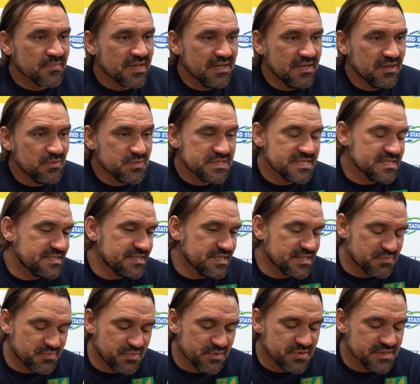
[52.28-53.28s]
with his
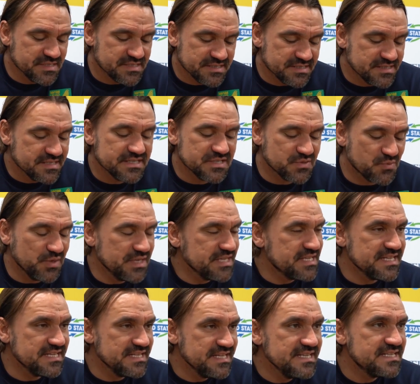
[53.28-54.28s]
experience and his
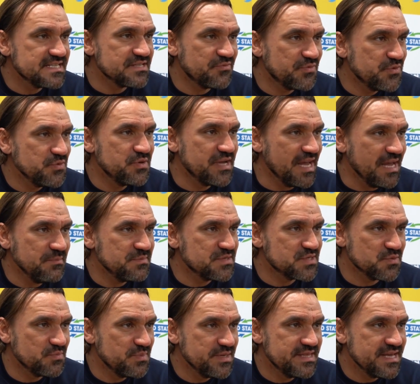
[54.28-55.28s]
quality needs a few
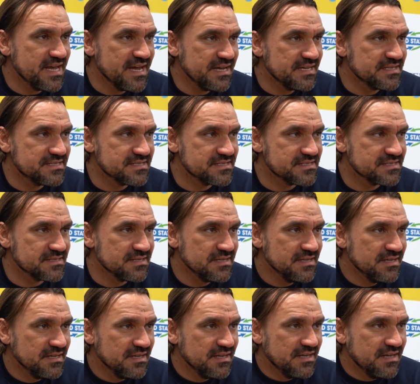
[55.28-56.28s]
games to be there at his
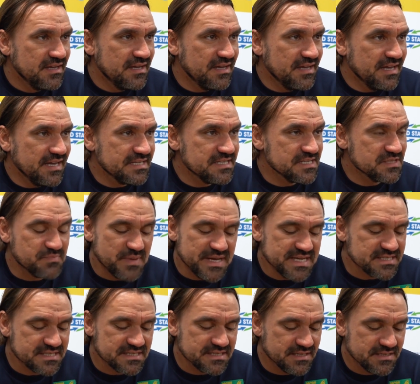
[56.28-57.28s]
uh, at his
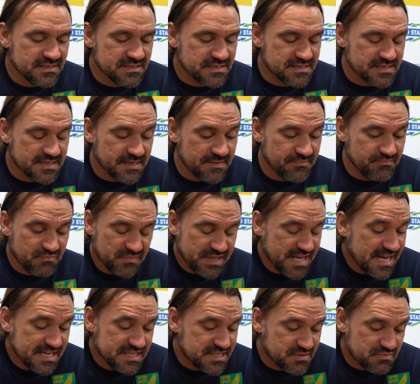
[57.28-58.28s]
best. And um,
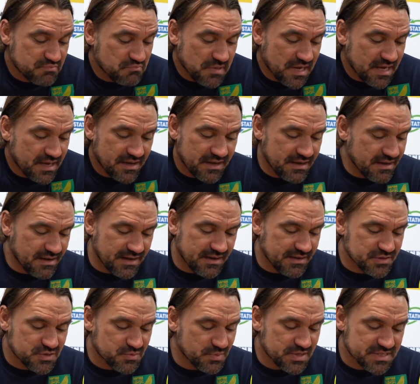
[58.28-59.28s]
yeah,
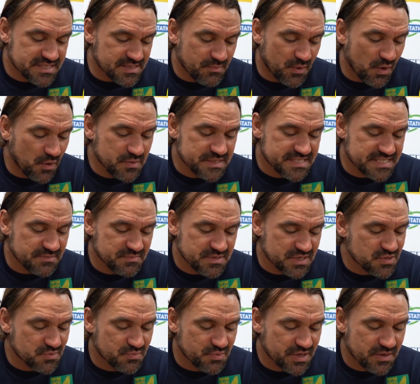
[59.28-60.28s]
uh, to be honest, I'm always
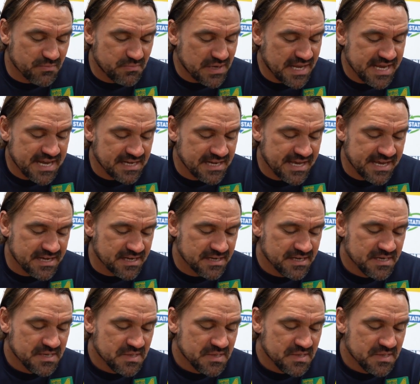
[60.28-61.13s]
tempted to bring a player like